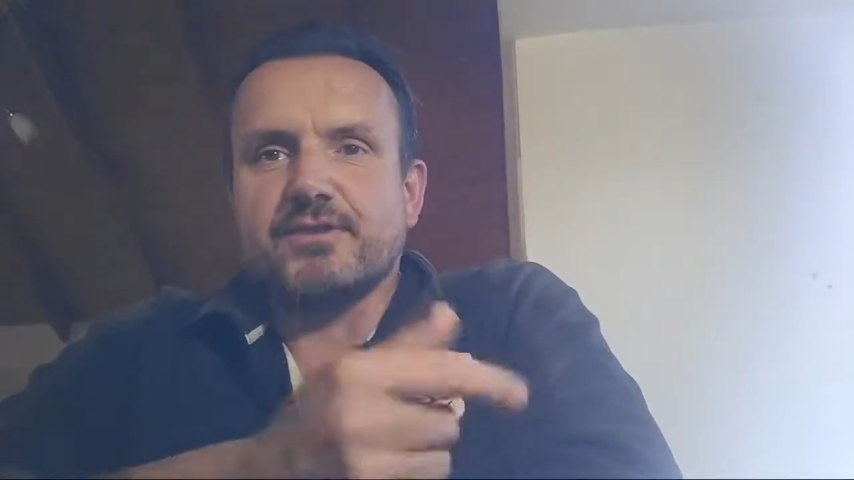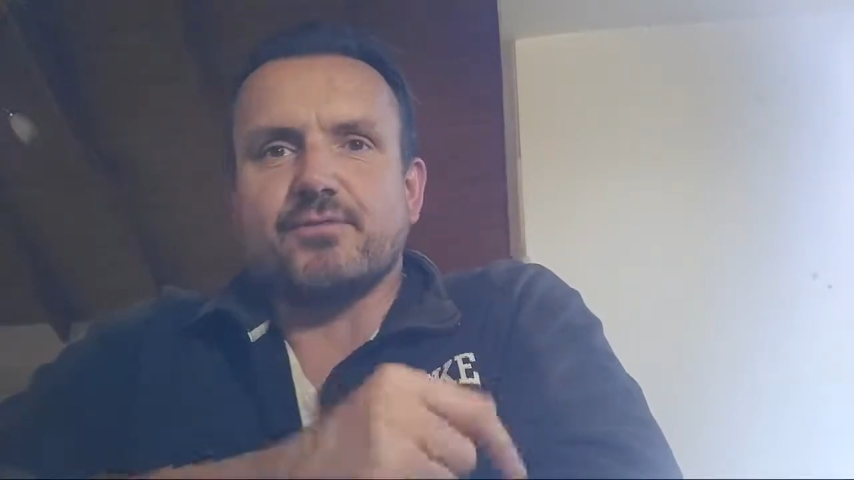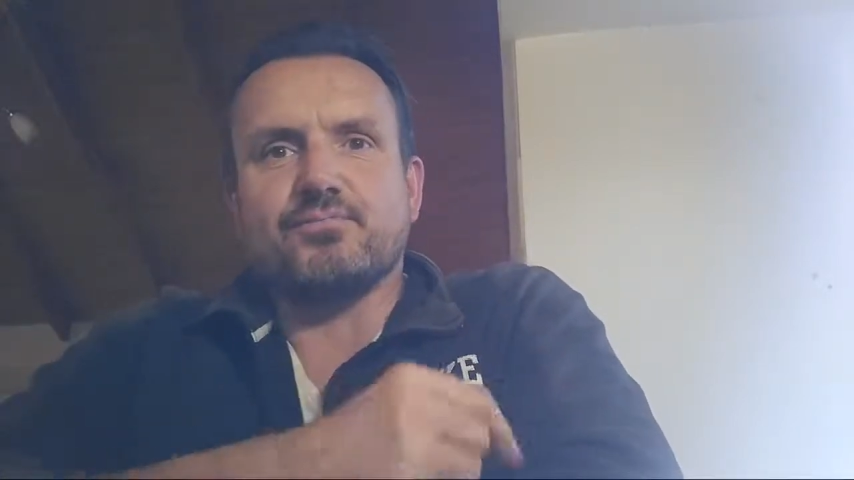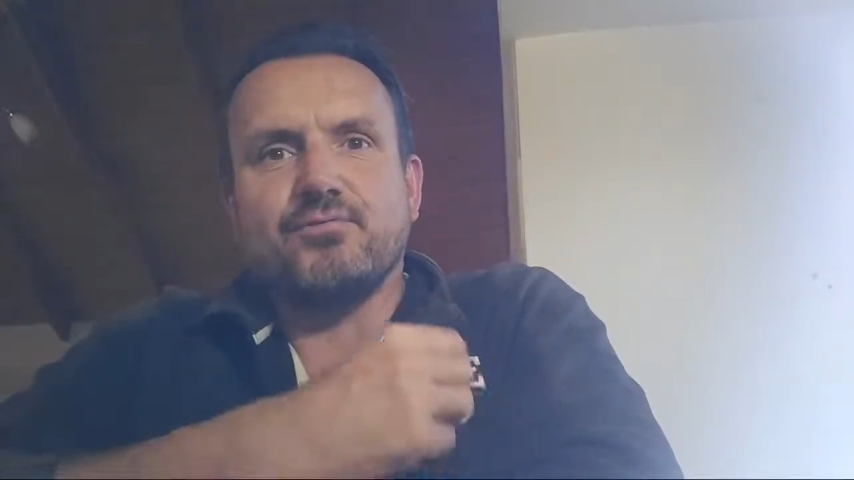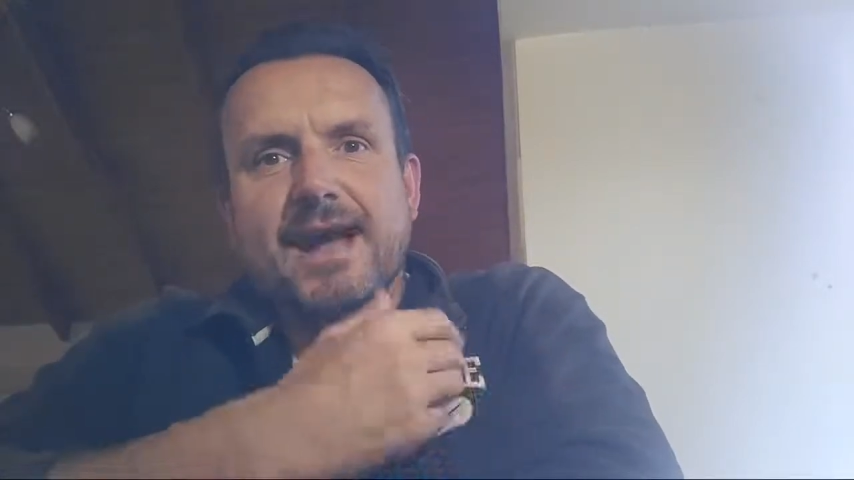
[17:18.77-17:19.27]
So
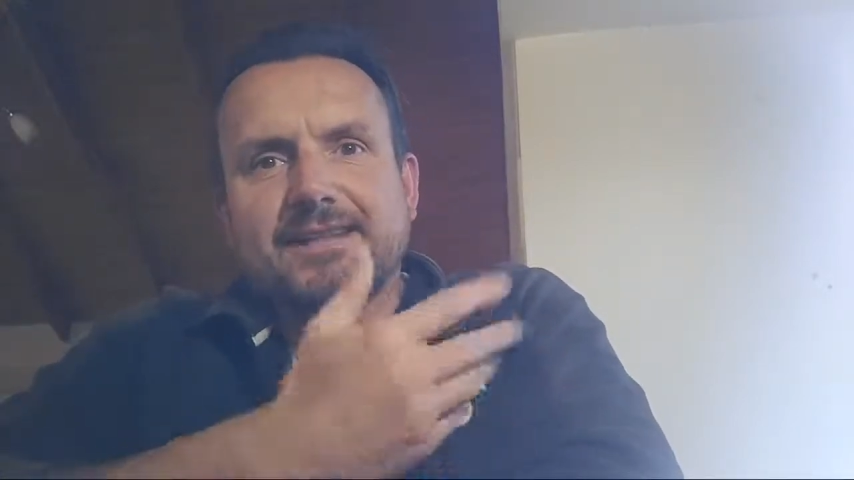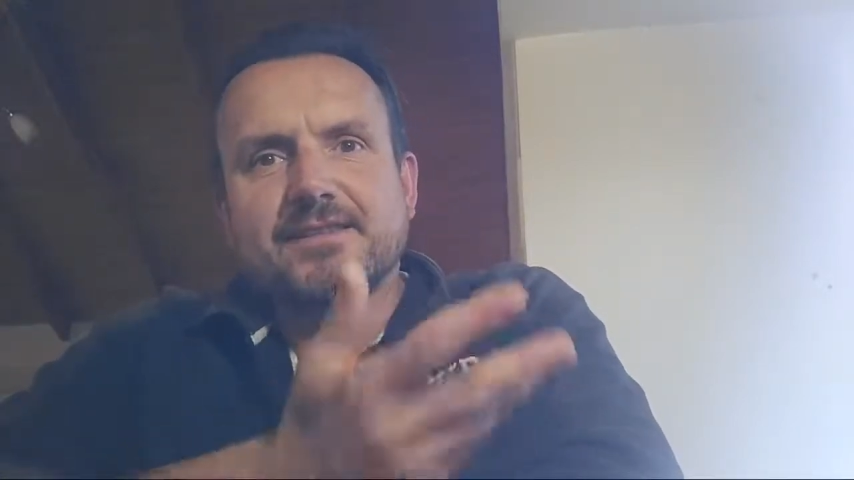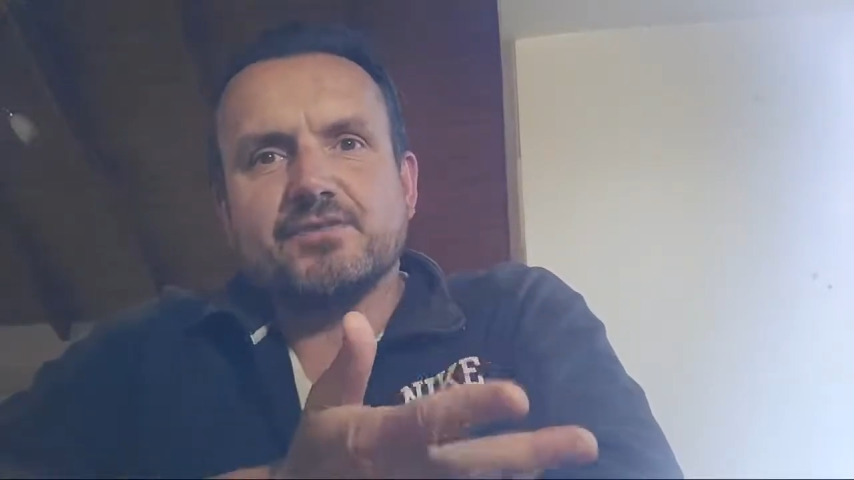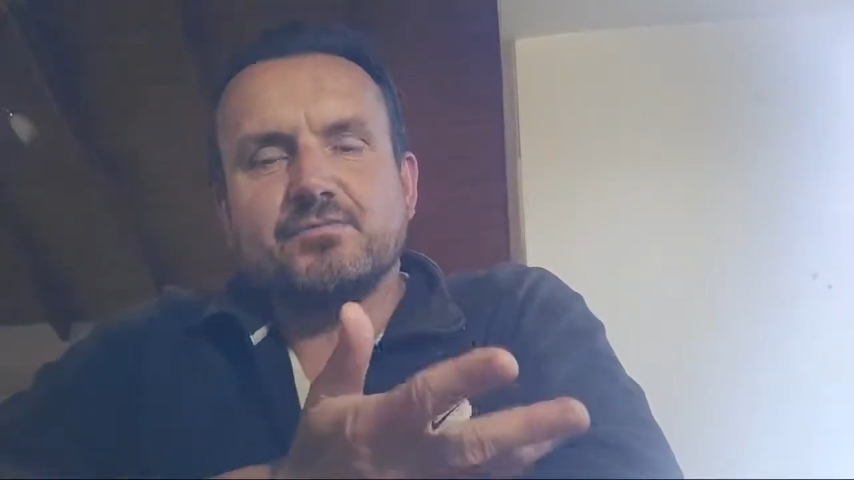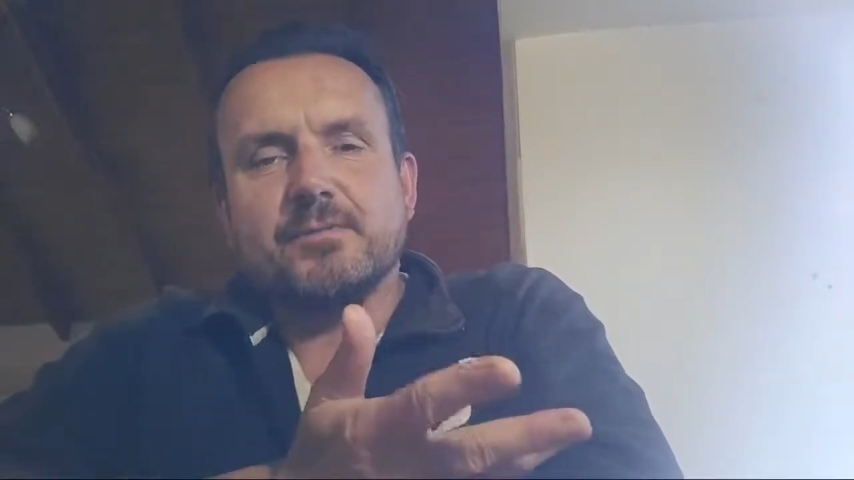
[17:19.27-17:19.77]

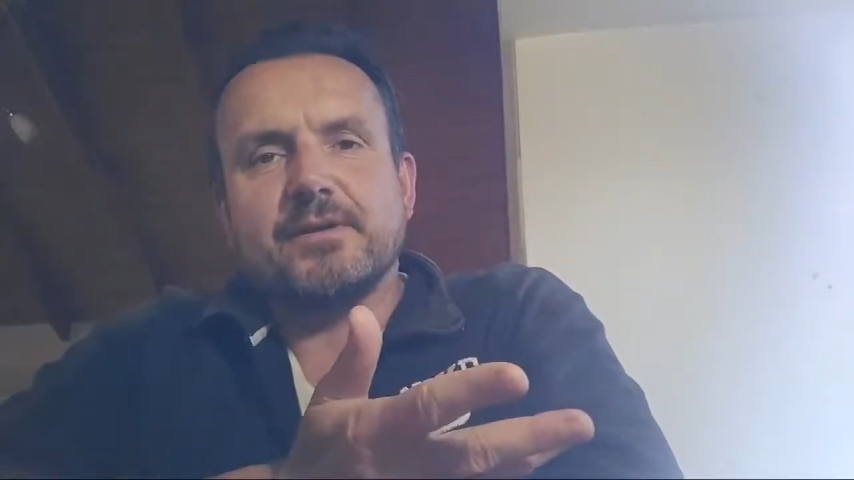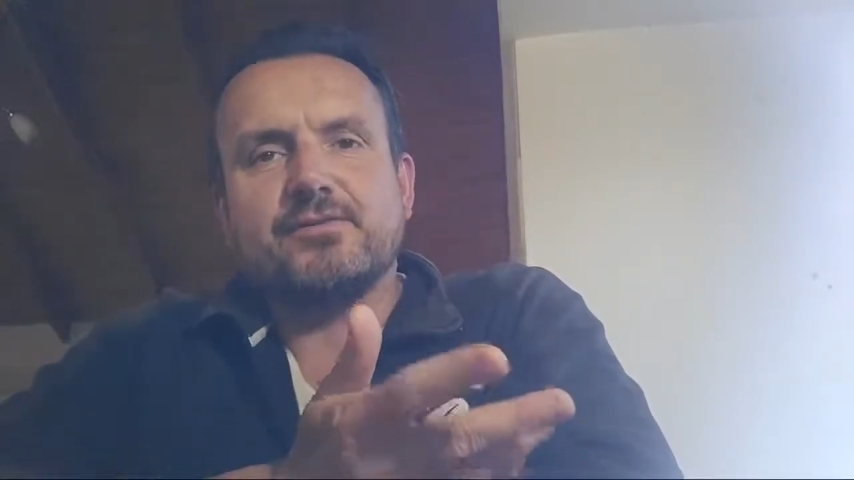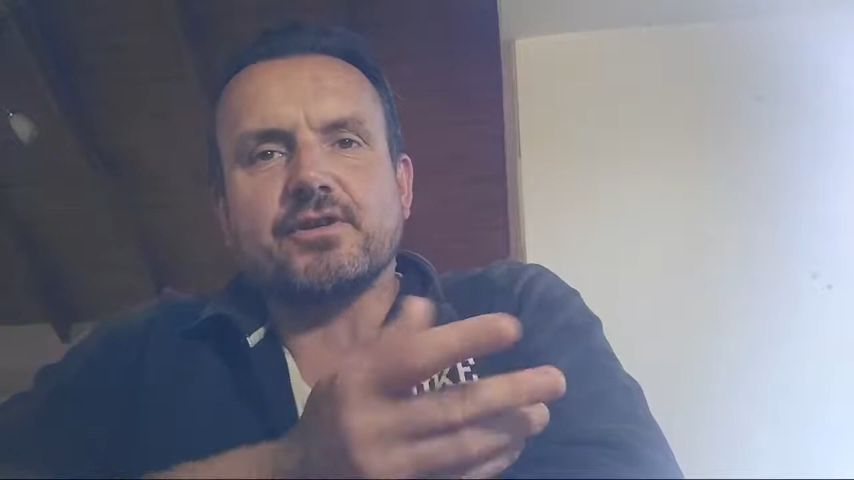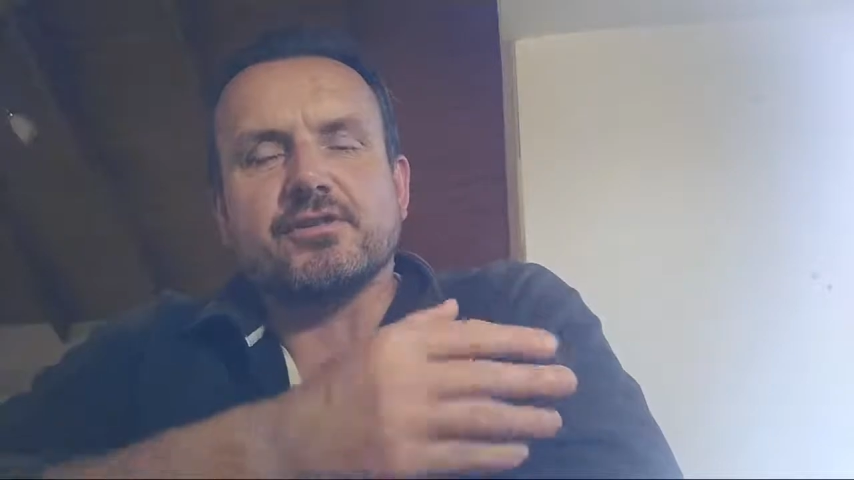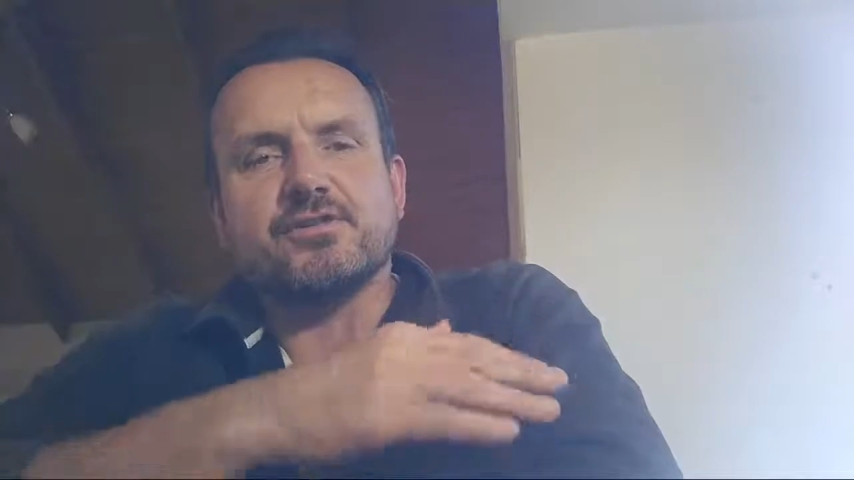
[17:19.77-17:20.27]
practice is one way of
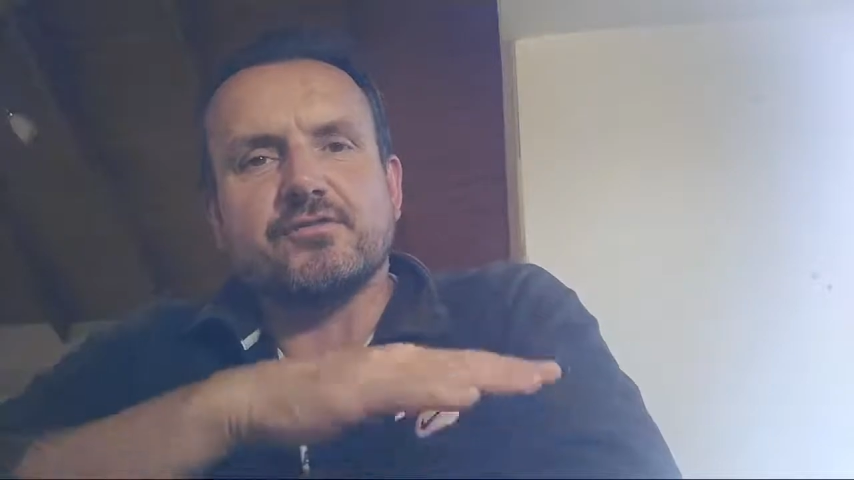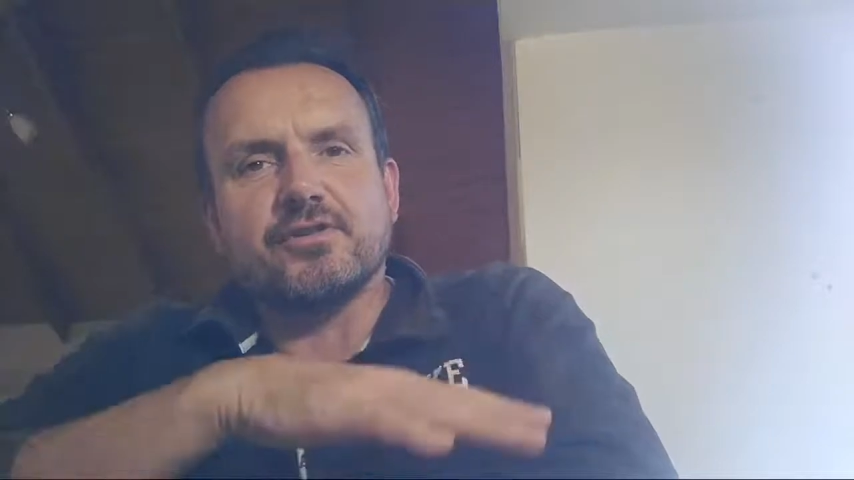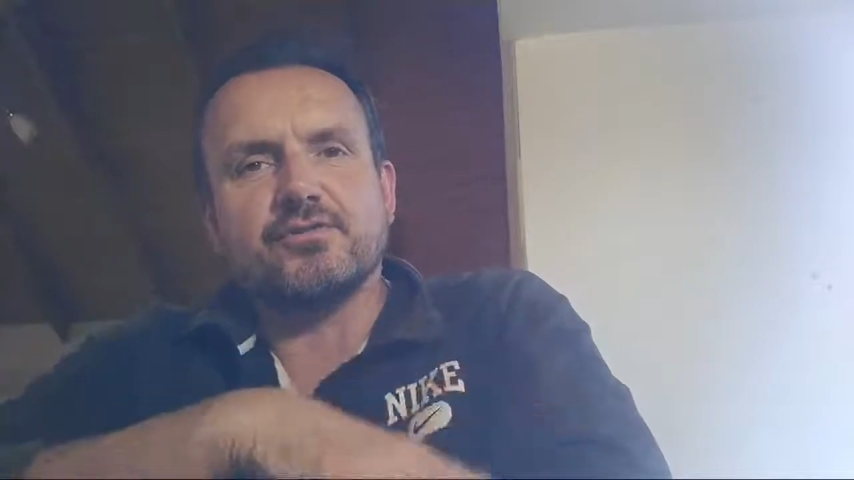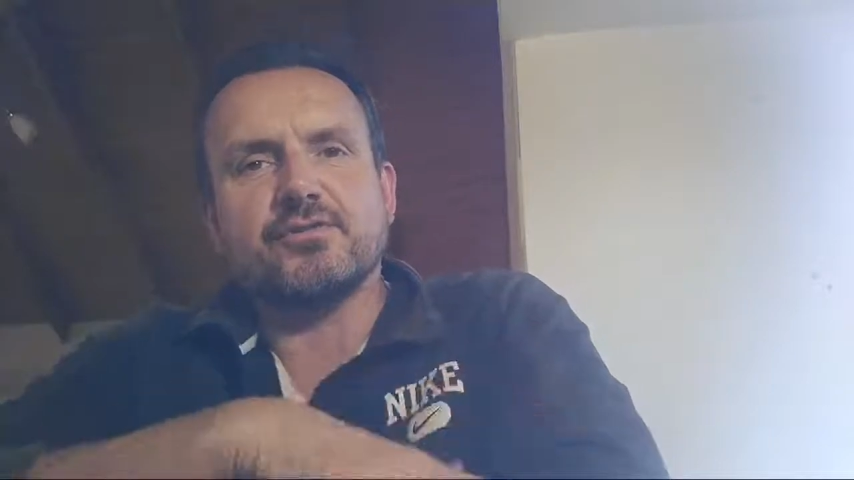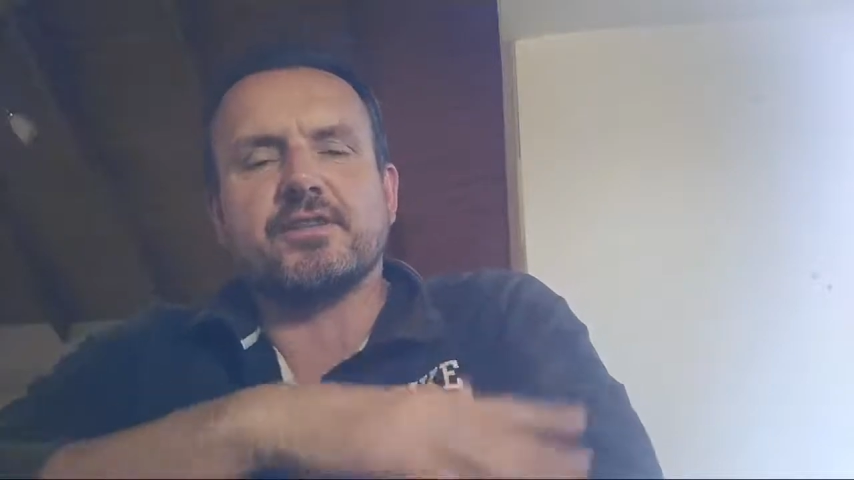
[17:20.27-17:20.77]
doing it. So if you're
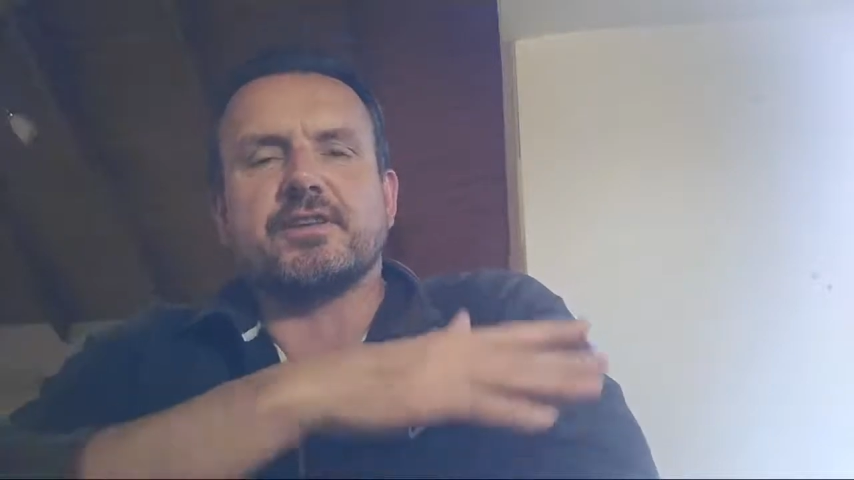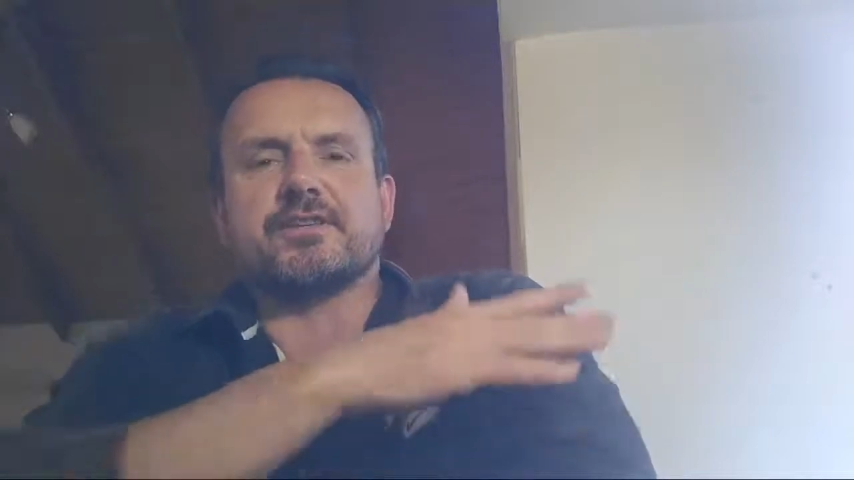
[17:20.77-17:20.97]
doing